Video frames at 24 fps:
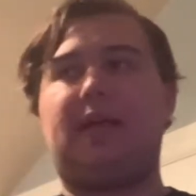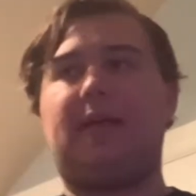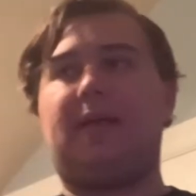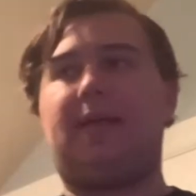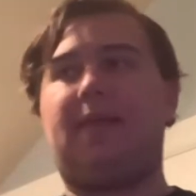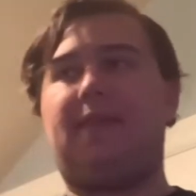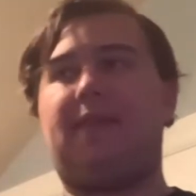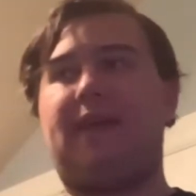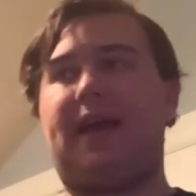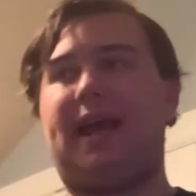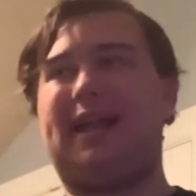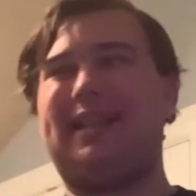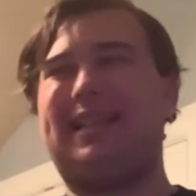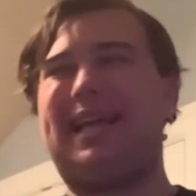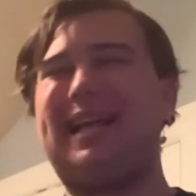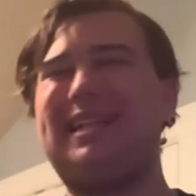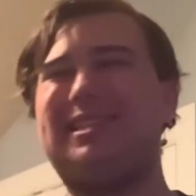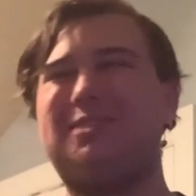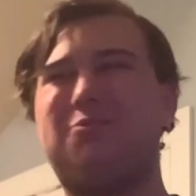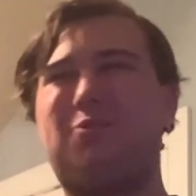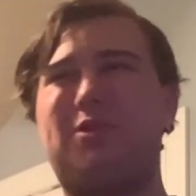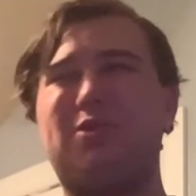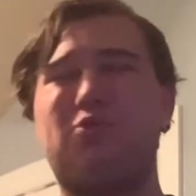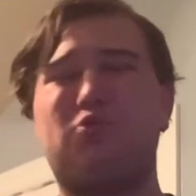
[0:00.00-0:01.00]
that
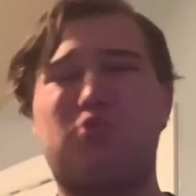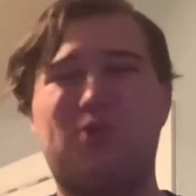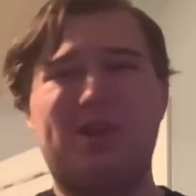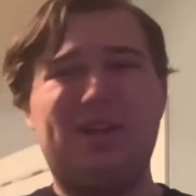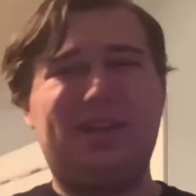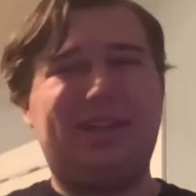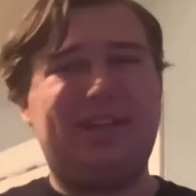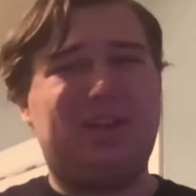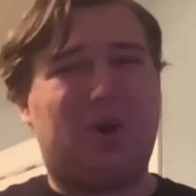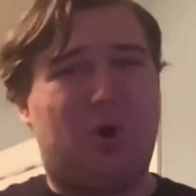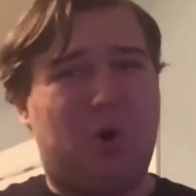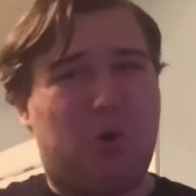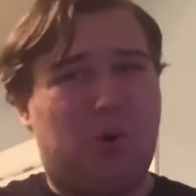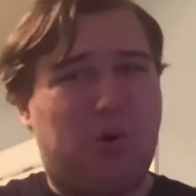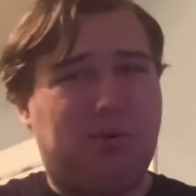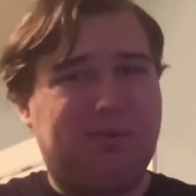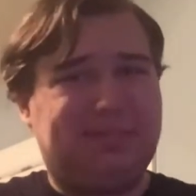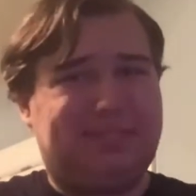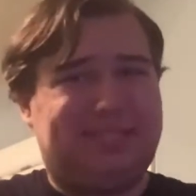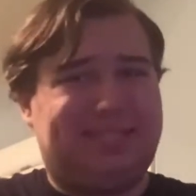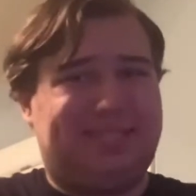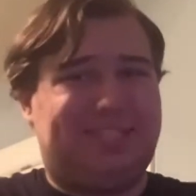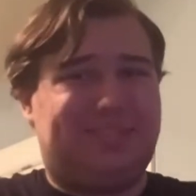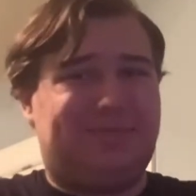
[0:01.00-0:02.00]
that's what really
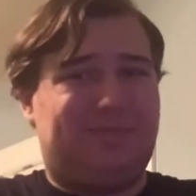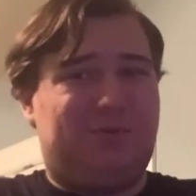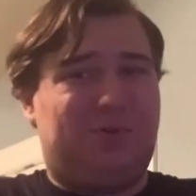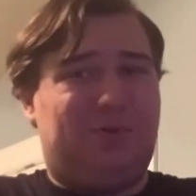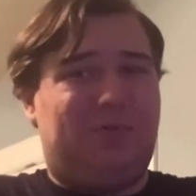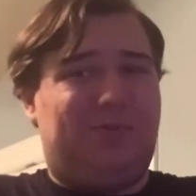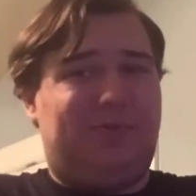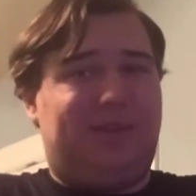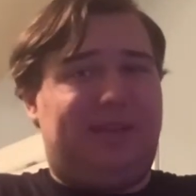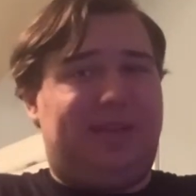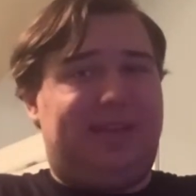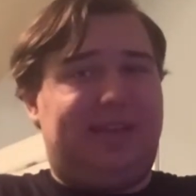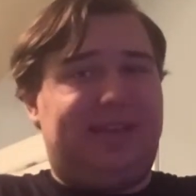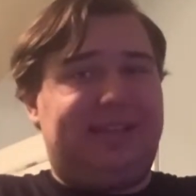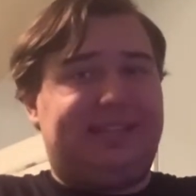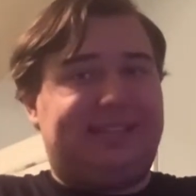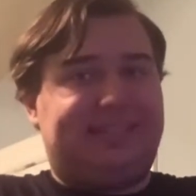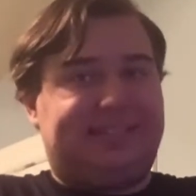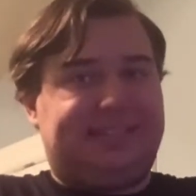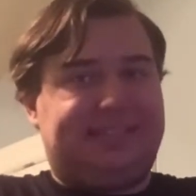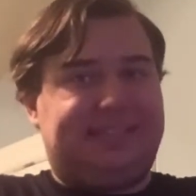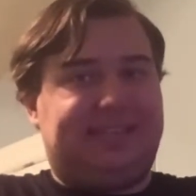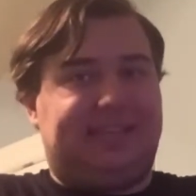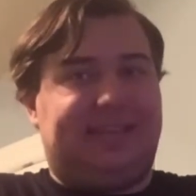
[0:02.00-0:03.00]
holds this movie
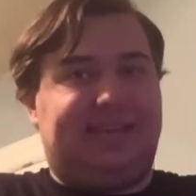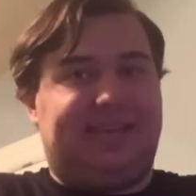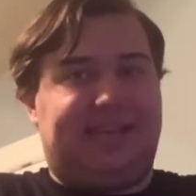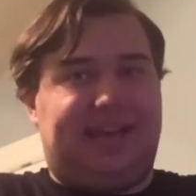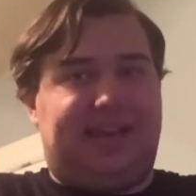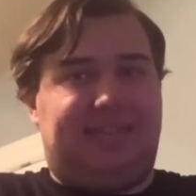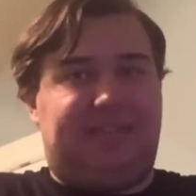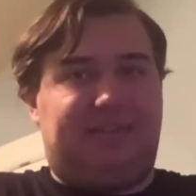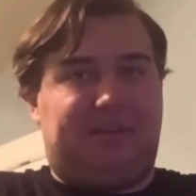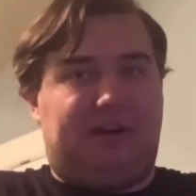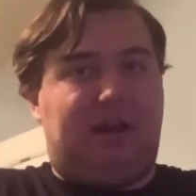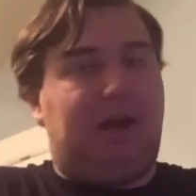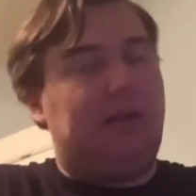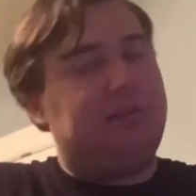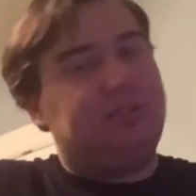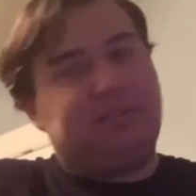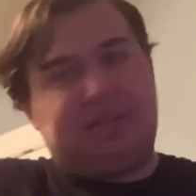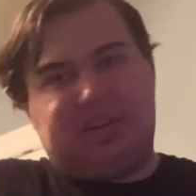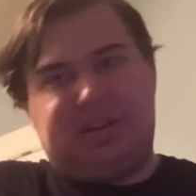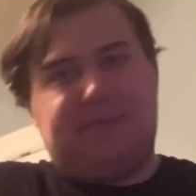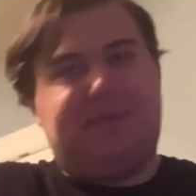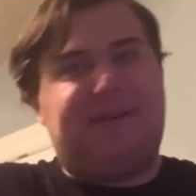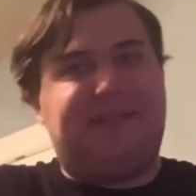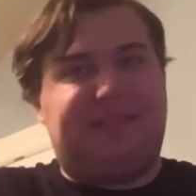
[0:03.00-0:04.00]
together. I'll
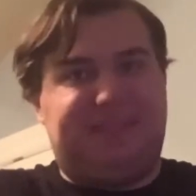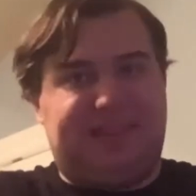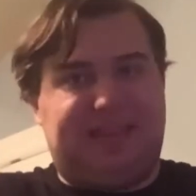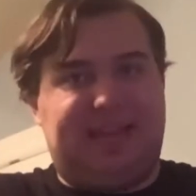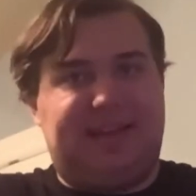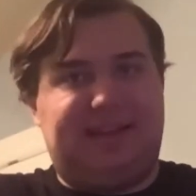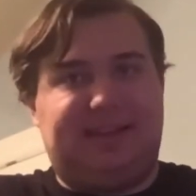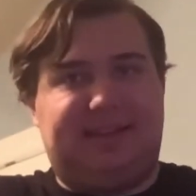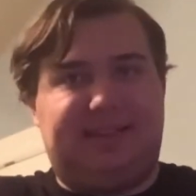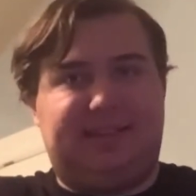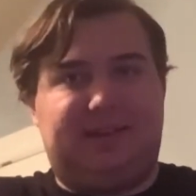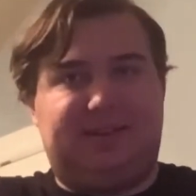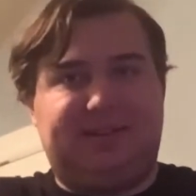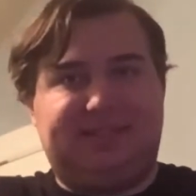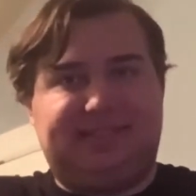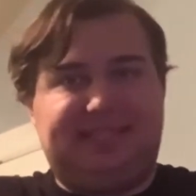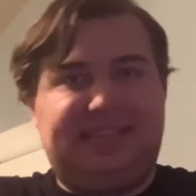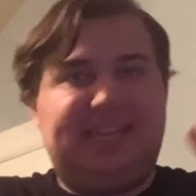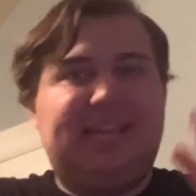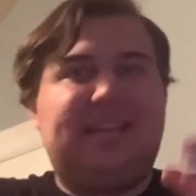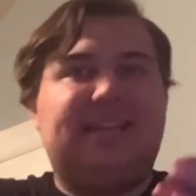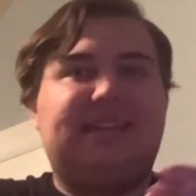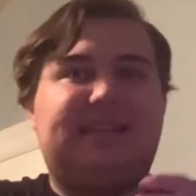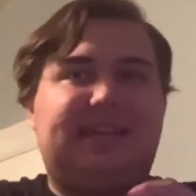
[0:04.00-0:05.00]
talk about the ending though, because
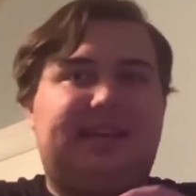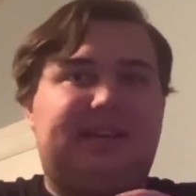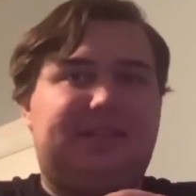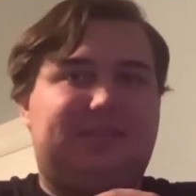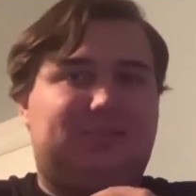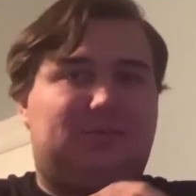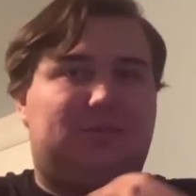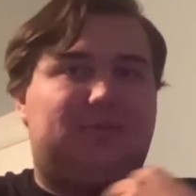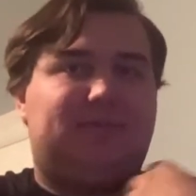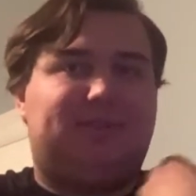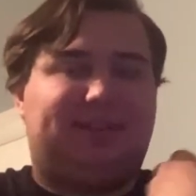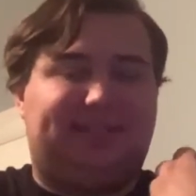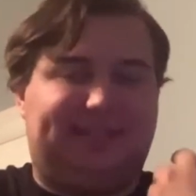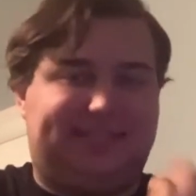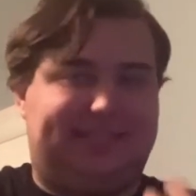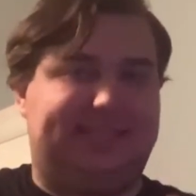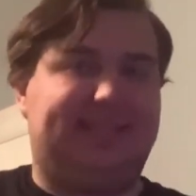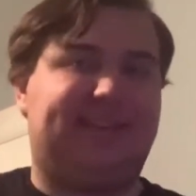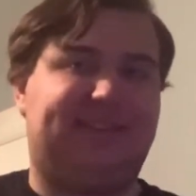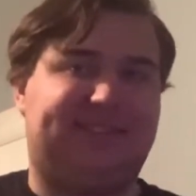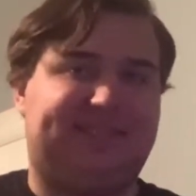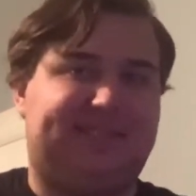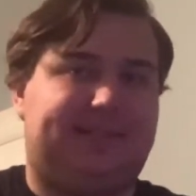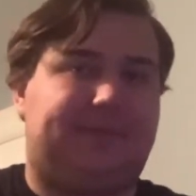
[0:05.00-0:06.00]
the ending is what really
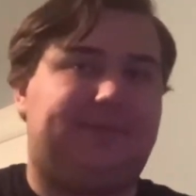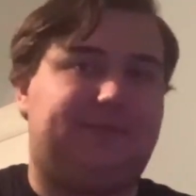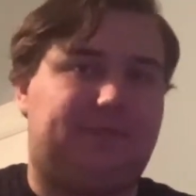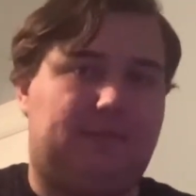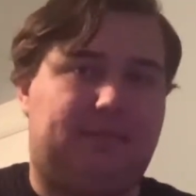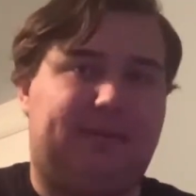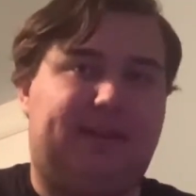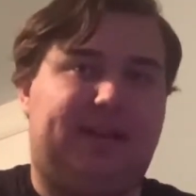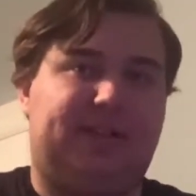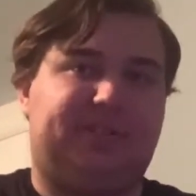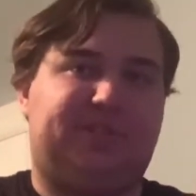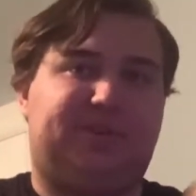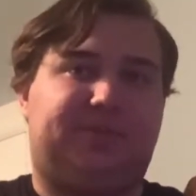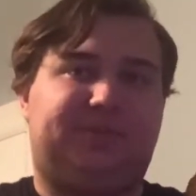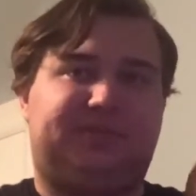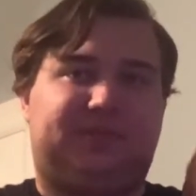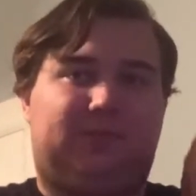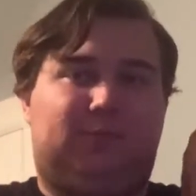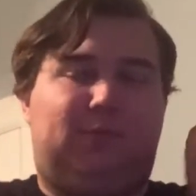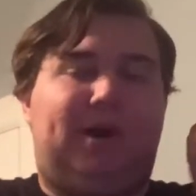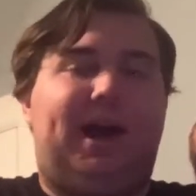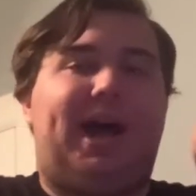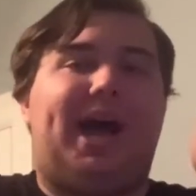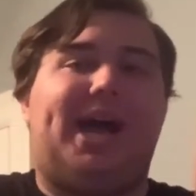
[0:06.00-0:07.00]
sells it for me in terms
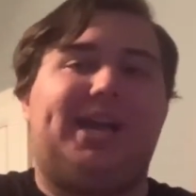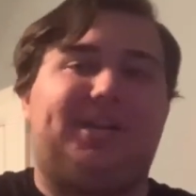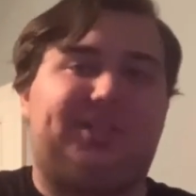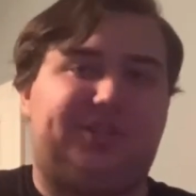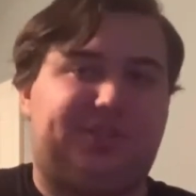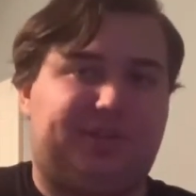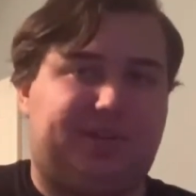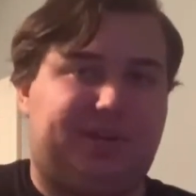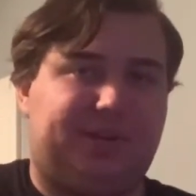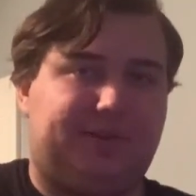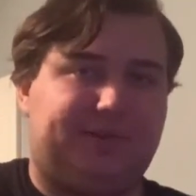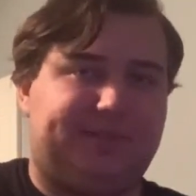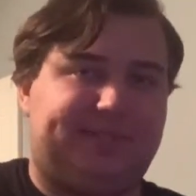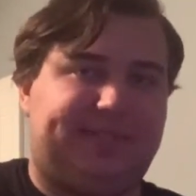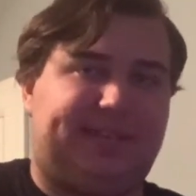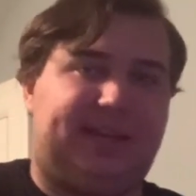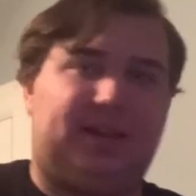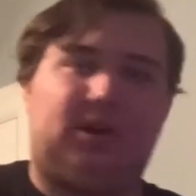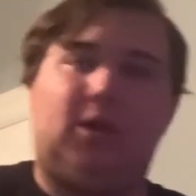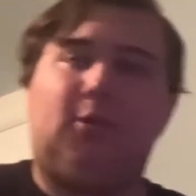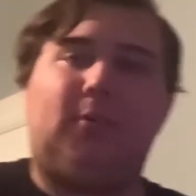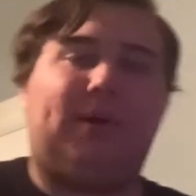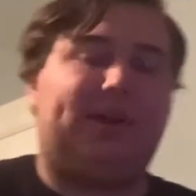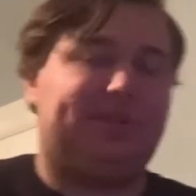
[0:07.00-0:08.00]
of why I should go see it
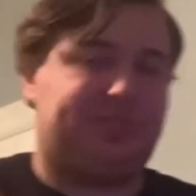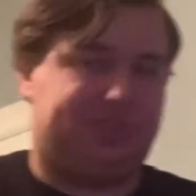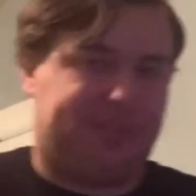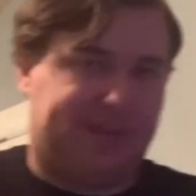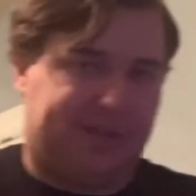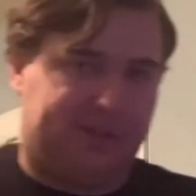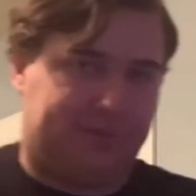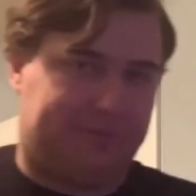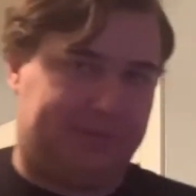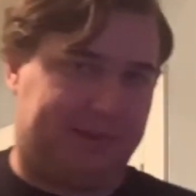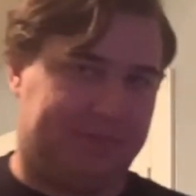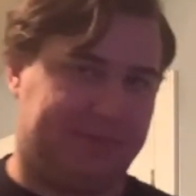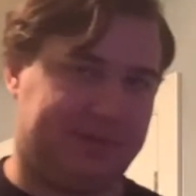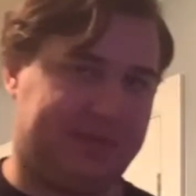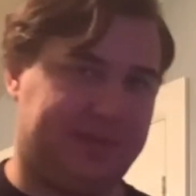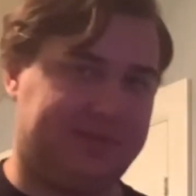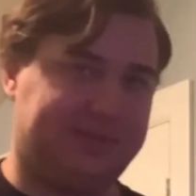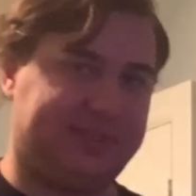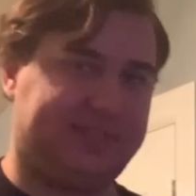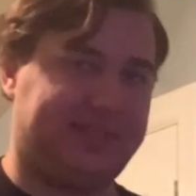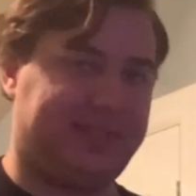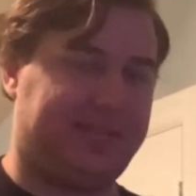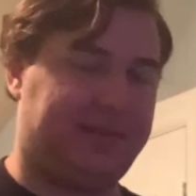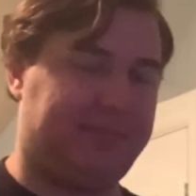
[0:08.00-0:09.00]
or why should other people go
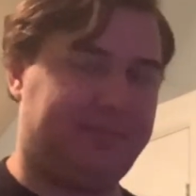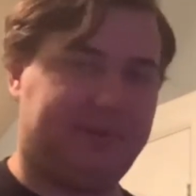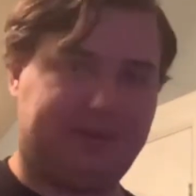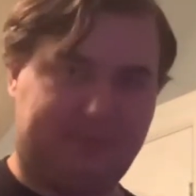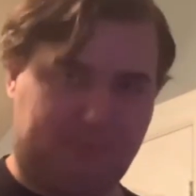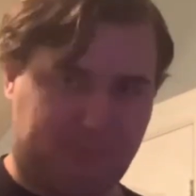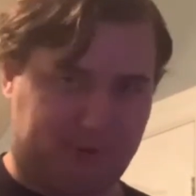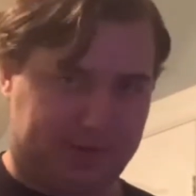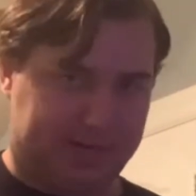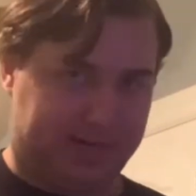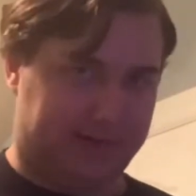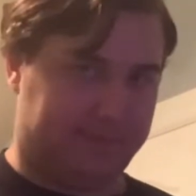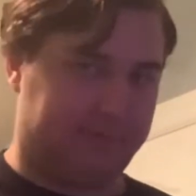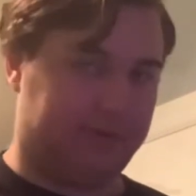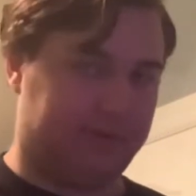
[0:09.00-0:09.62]
see it. But whatever.